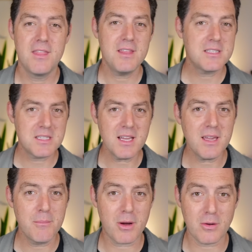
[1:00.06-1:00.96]
These
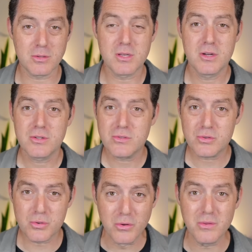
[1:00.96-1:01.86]
thinking models
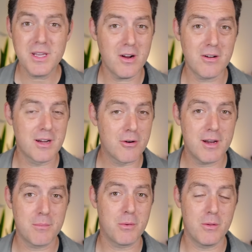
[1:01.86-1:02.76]
truly are
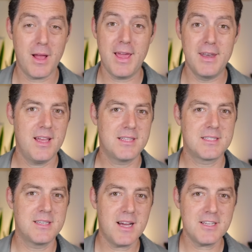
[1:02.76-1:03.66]
incredible. And it's
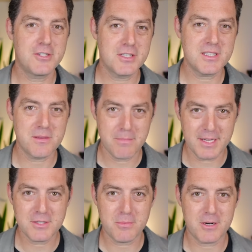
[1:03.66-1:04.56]
not just the
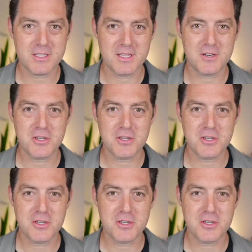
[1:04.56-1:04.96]
benchmarks that are